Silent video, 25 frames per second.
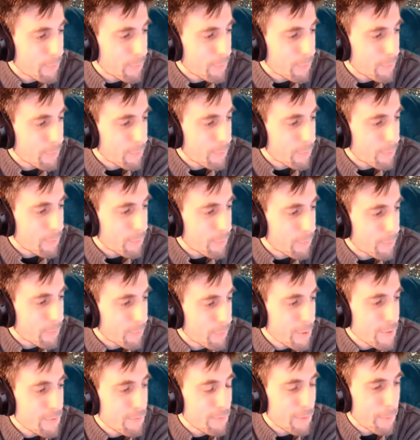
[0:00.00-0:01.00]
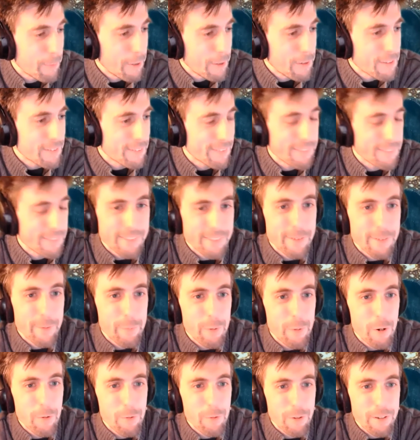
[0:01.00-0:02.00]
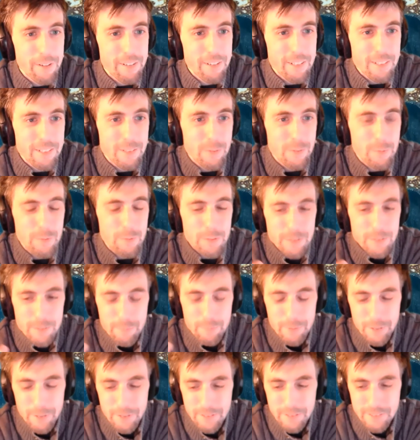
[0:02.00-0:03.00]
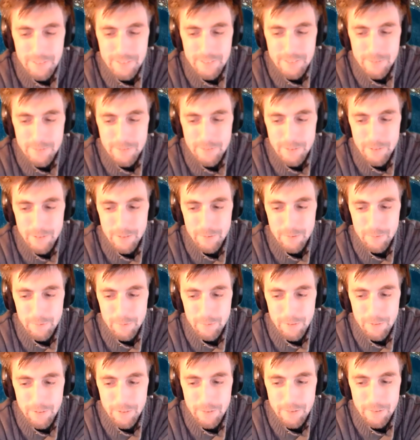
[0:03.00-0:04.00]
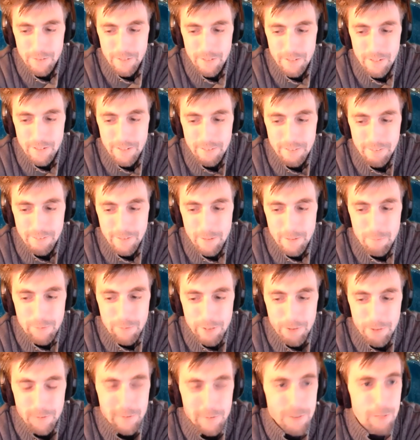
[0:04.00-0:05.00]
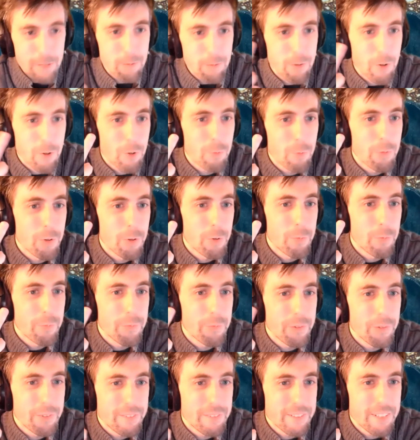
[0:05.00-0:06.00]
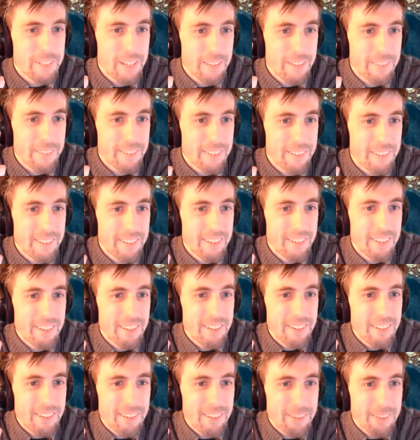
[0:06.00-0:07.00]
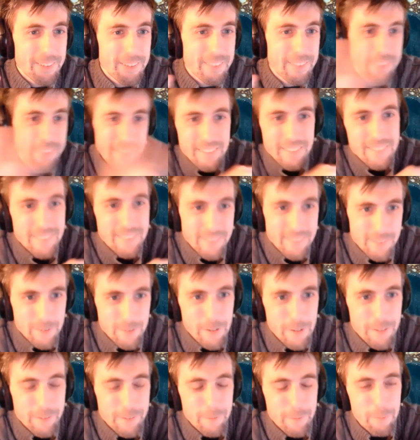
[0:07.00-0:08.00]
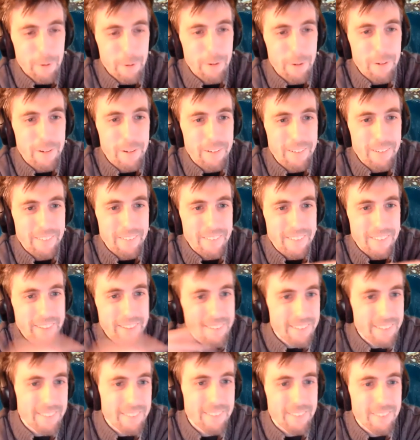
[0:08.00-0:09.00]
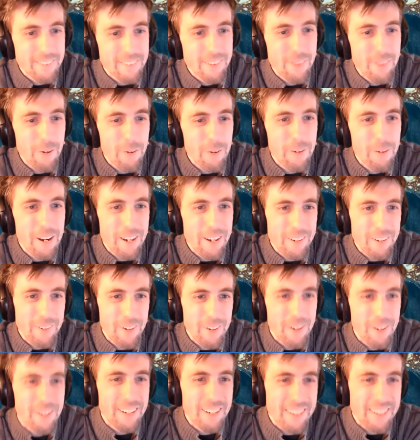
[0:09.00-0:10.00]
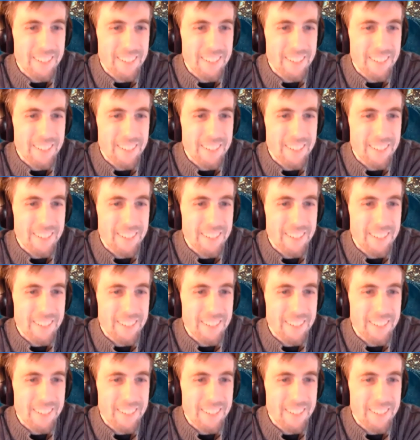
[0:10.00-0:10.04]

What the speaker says: appearance. This is the Marvel connection. The first appearance with Sam Neill and Jeff Goldblum together since Jurassic Park is Thor Ragnarok.